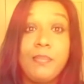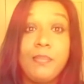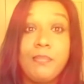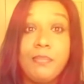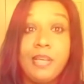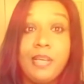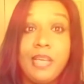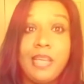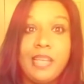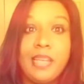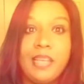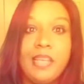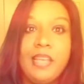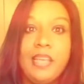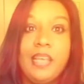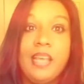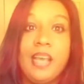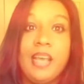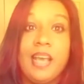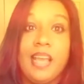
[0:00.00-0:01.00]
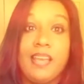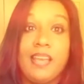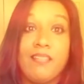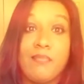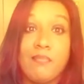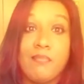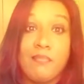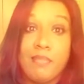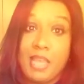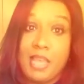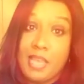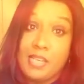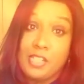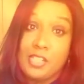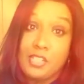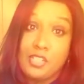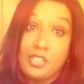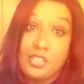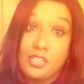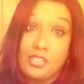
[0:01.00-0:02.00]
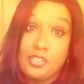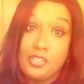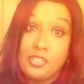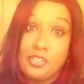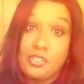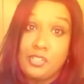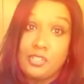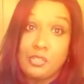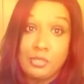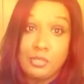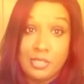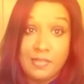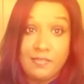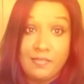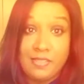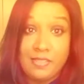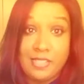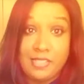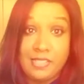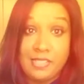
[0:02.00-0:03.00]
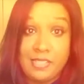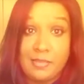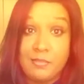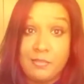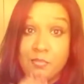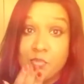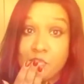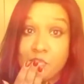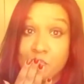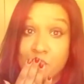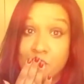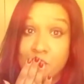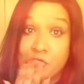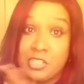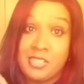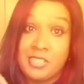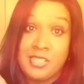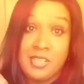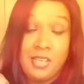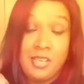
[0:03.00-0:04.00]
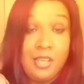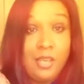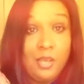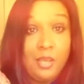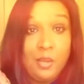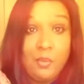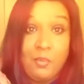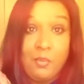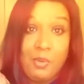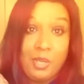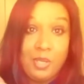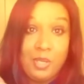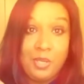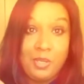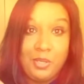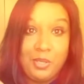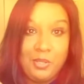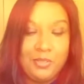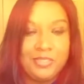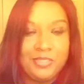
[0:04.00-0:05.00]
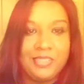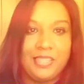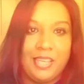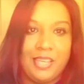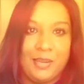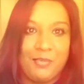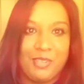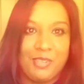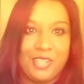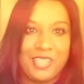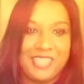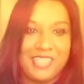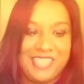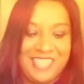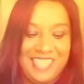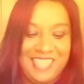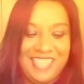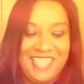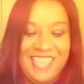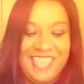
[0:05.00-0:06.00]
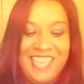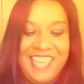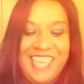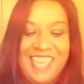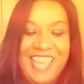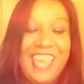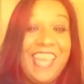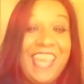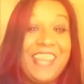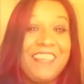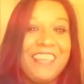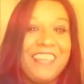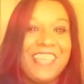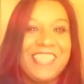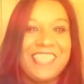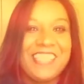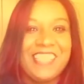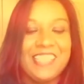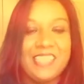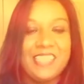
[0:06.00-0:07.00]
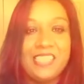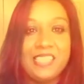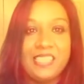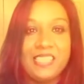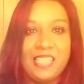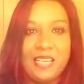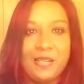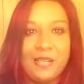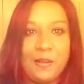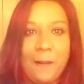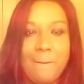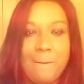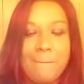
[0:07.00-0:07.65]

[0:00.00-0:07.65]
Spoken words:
but I have managed to convince him. Woohoo! It worked. Anyways, so